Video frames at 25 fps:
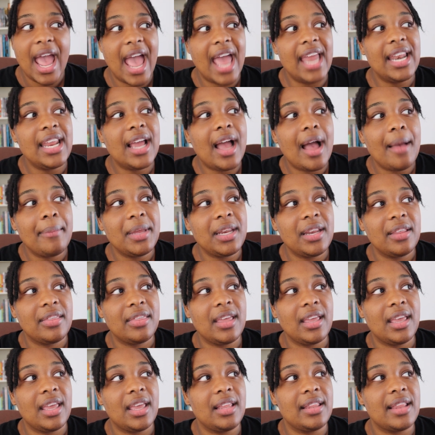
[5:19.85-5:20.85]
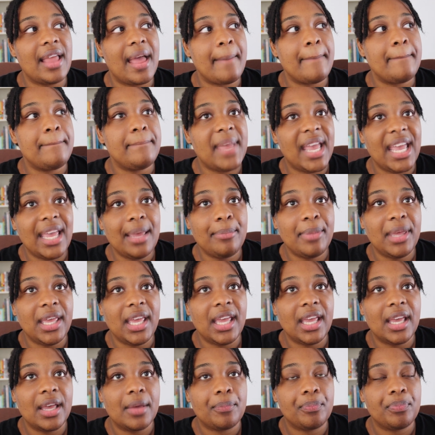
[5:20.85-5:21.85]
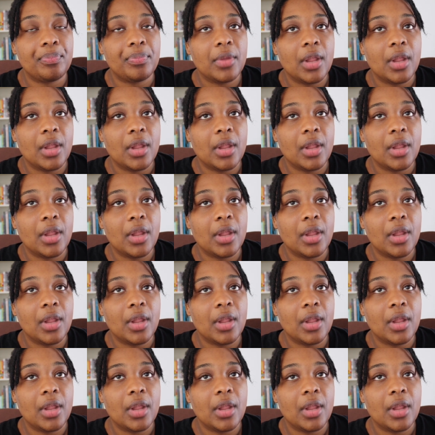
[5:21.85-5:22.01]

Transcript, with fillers: And it got me to thinking that maybe,